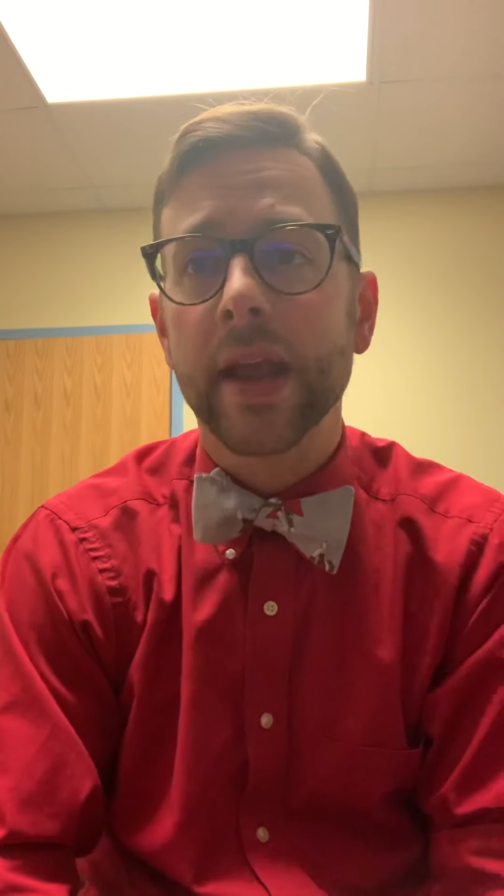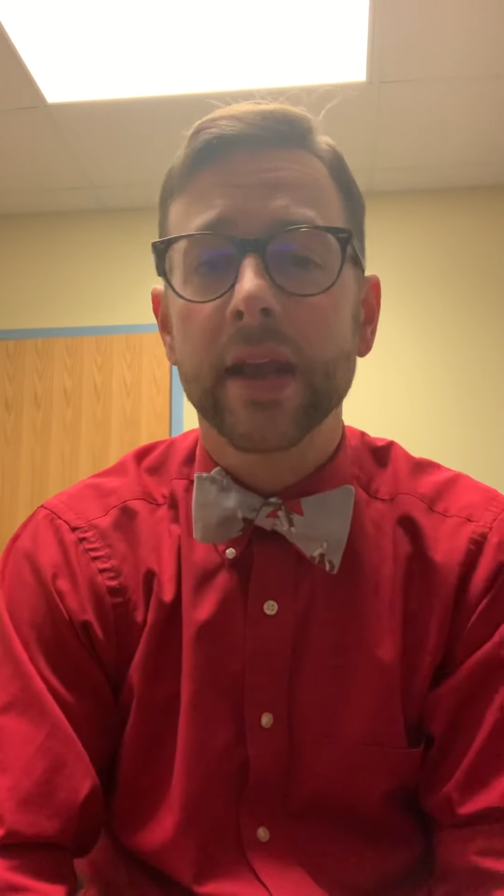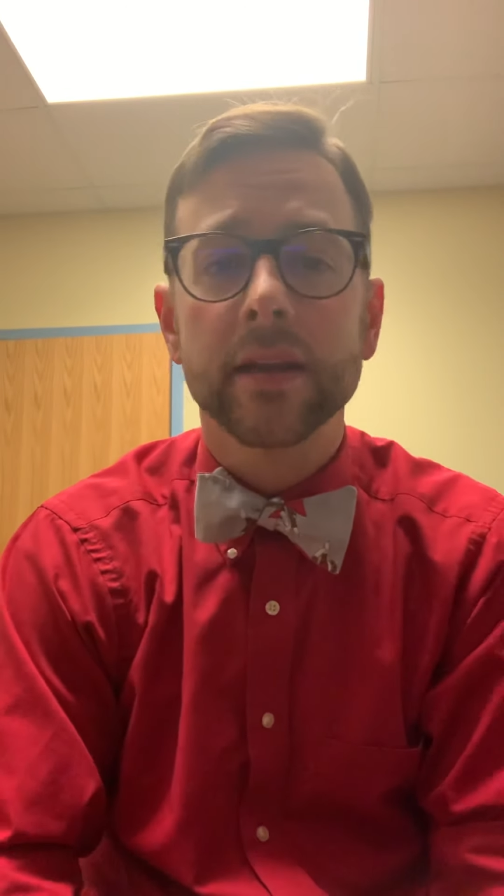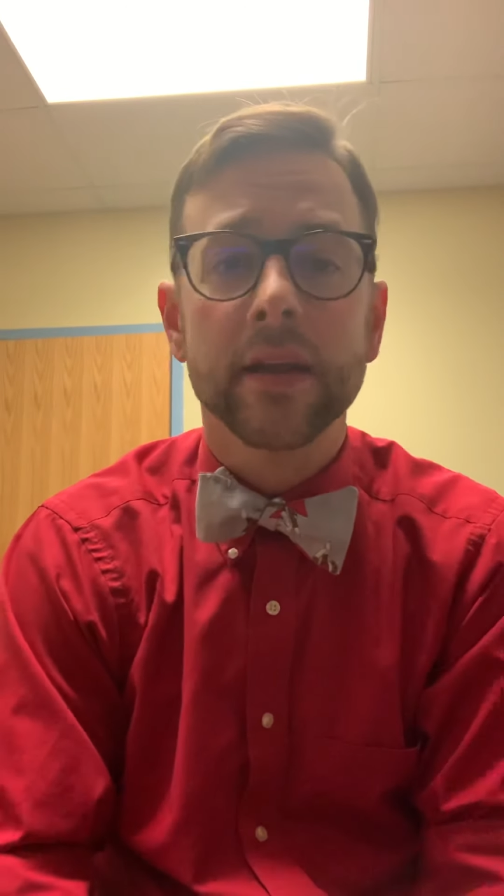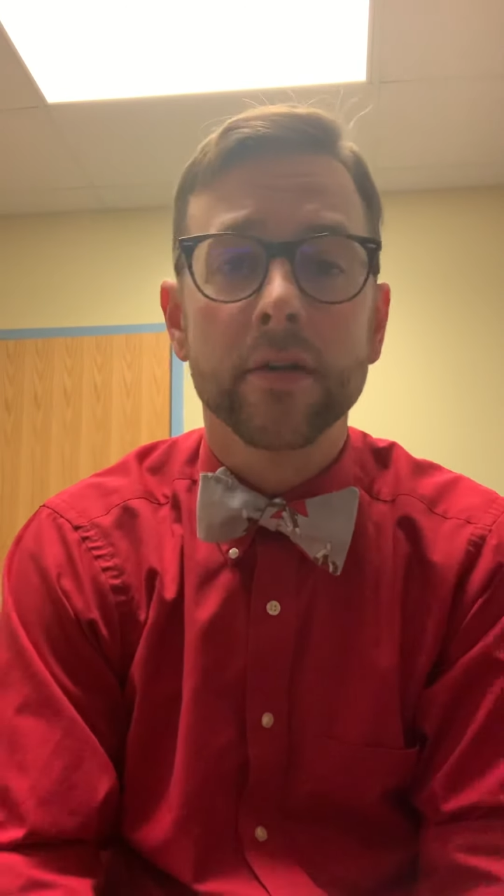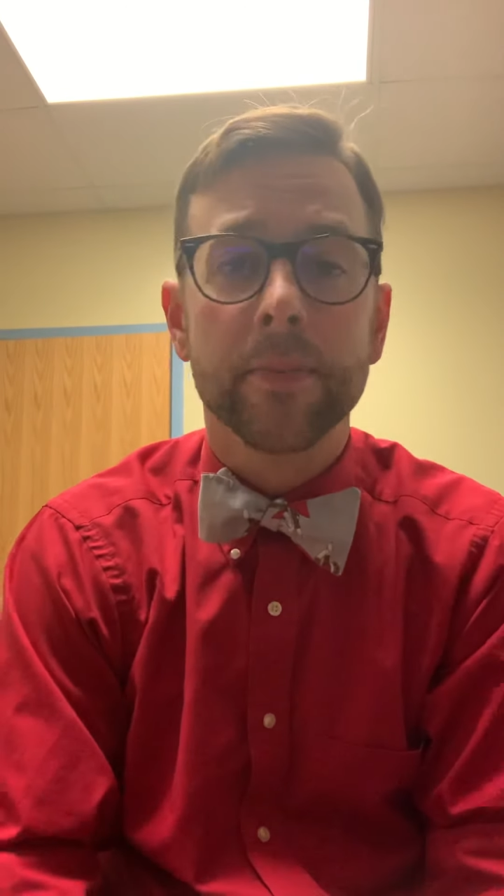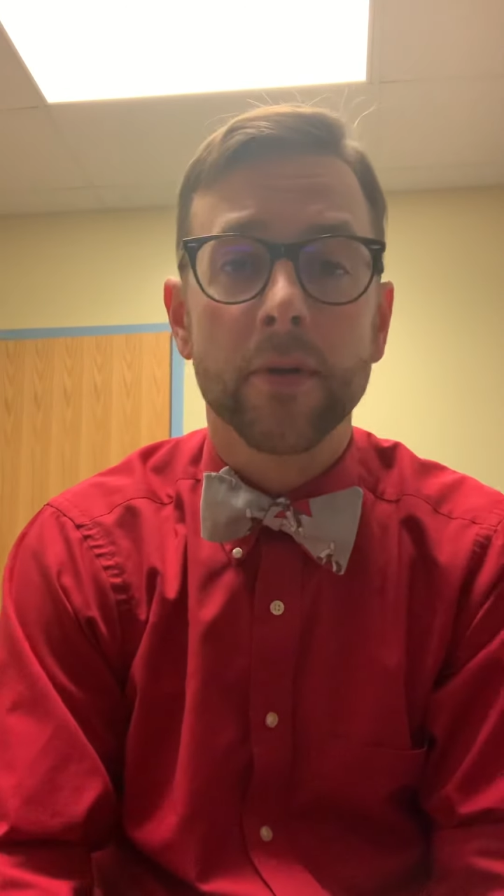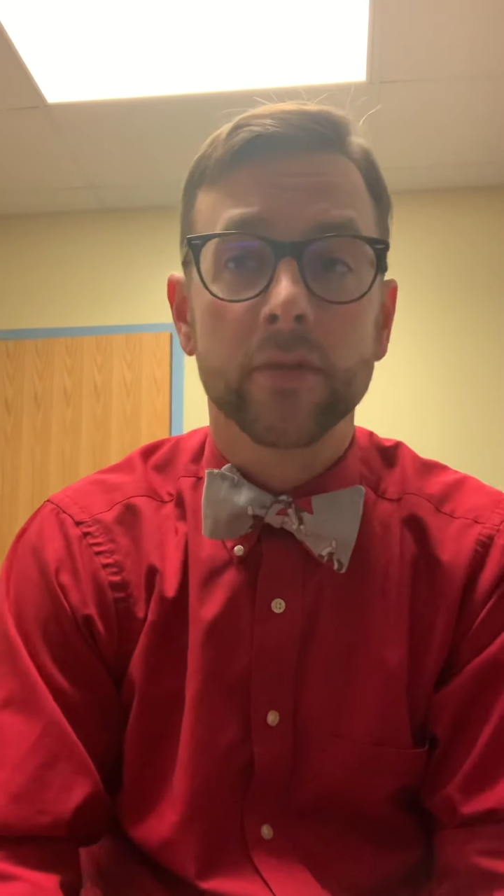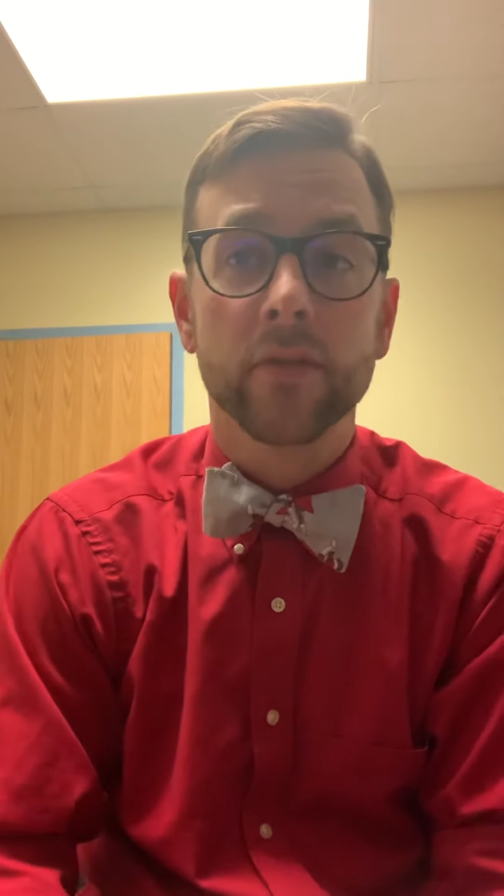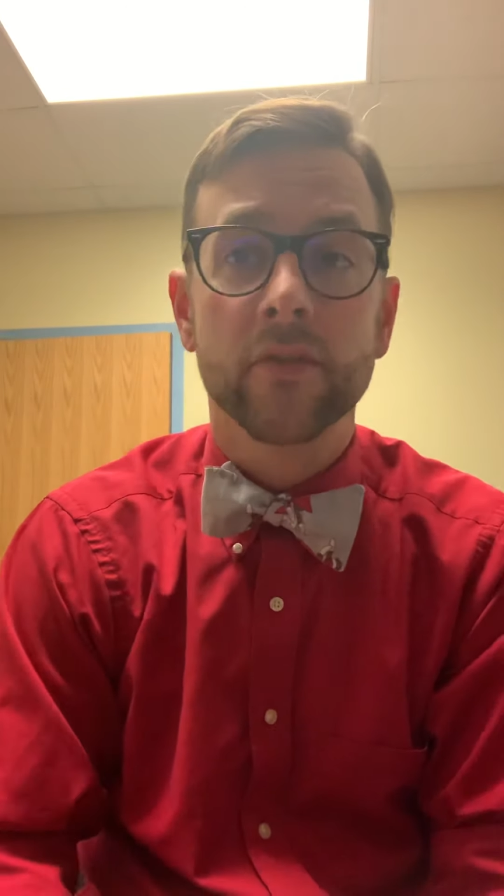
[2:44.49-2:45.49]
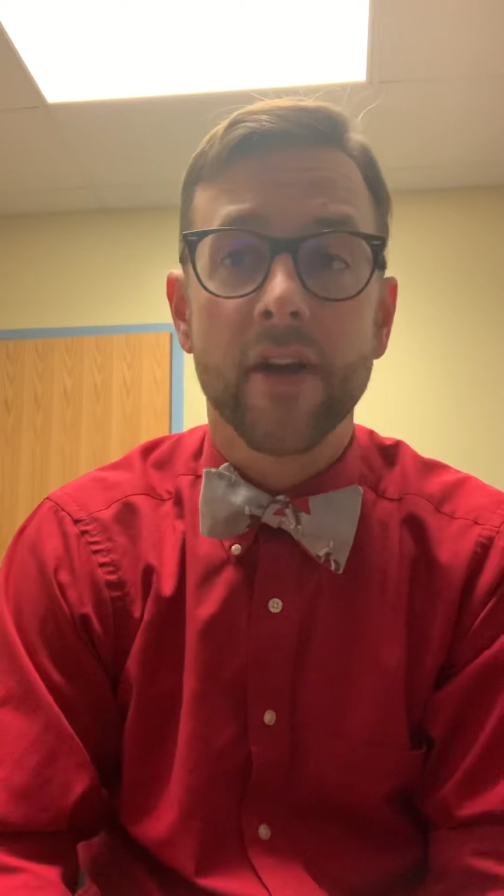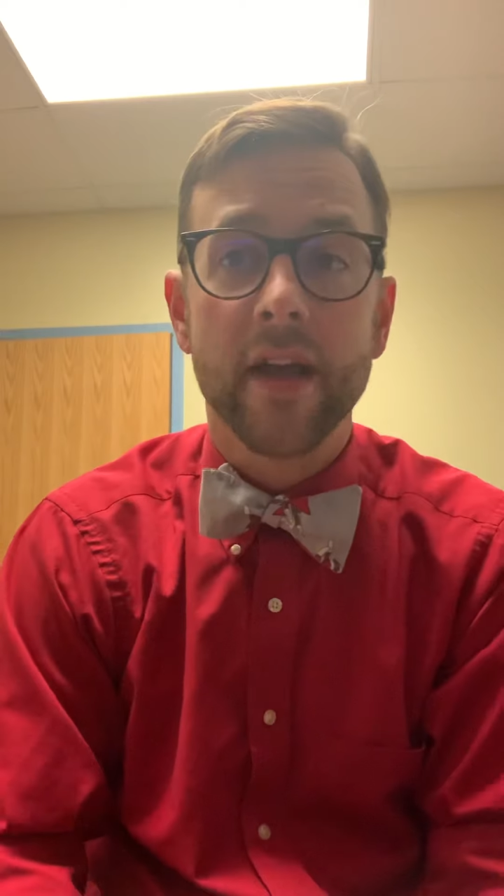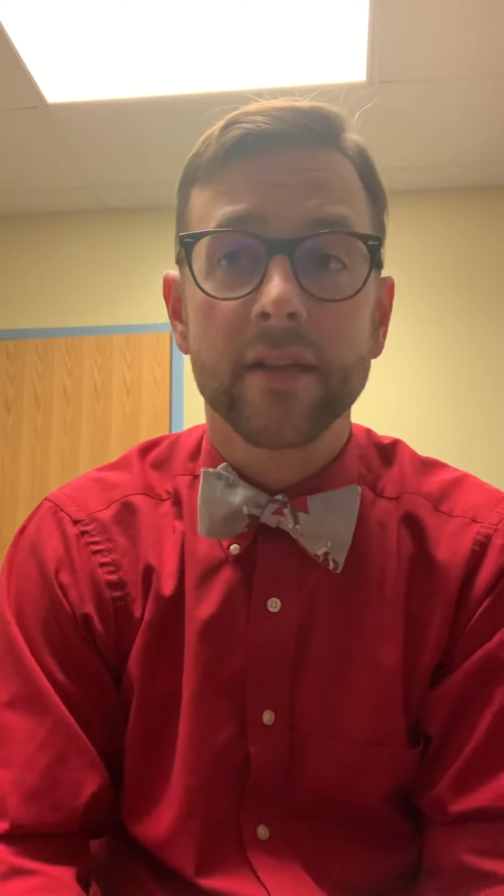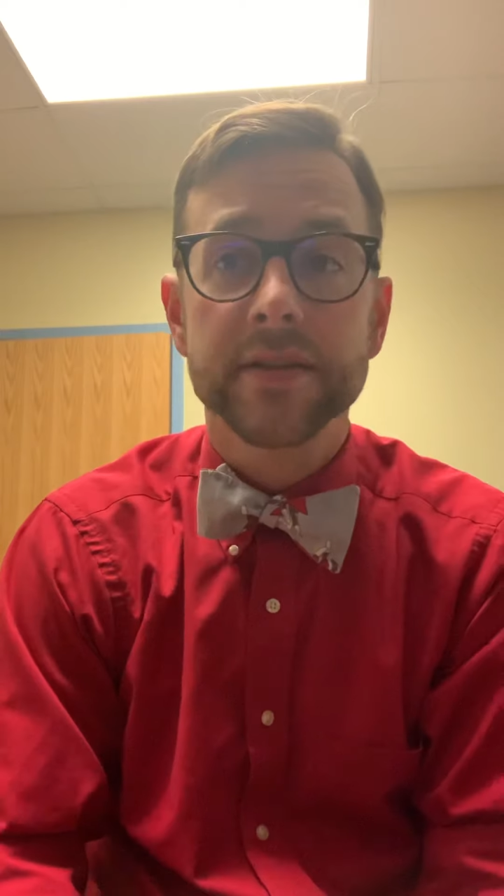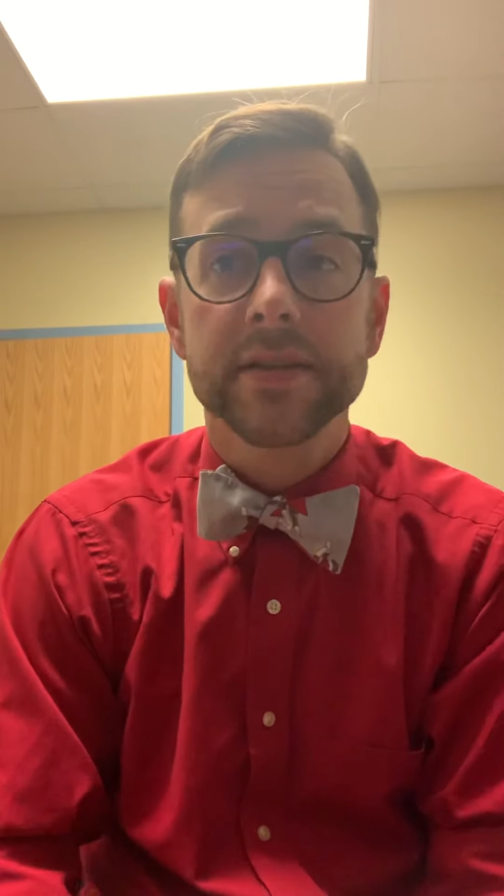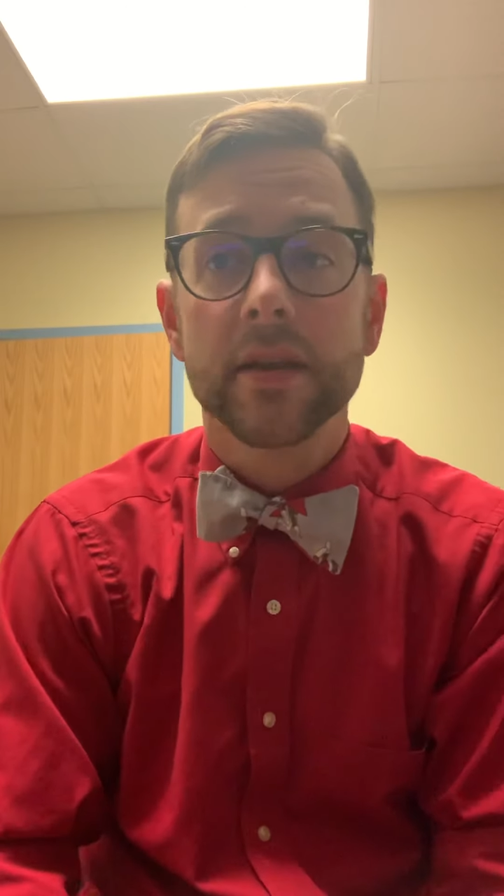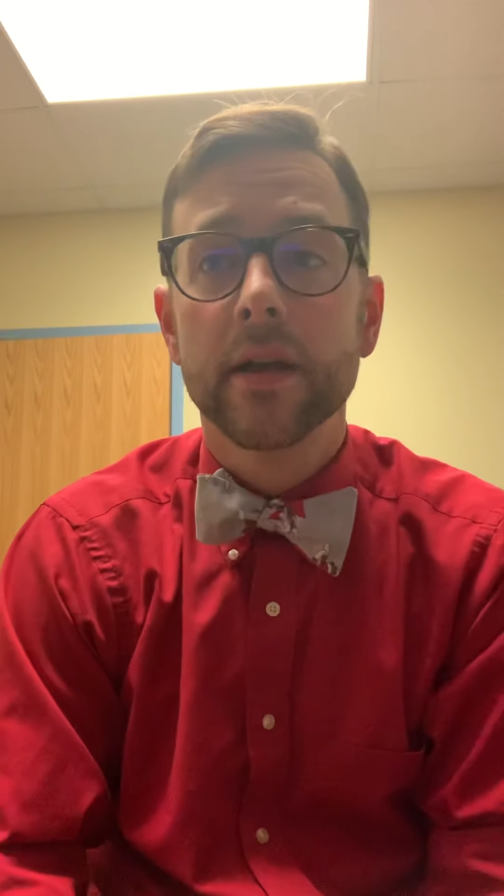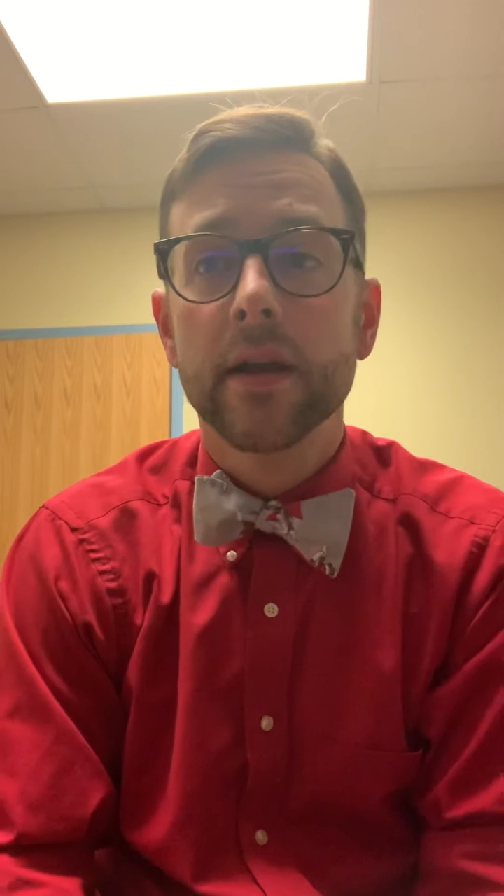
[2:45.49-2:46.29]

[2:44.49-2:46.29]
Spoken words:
and interpersonal violence.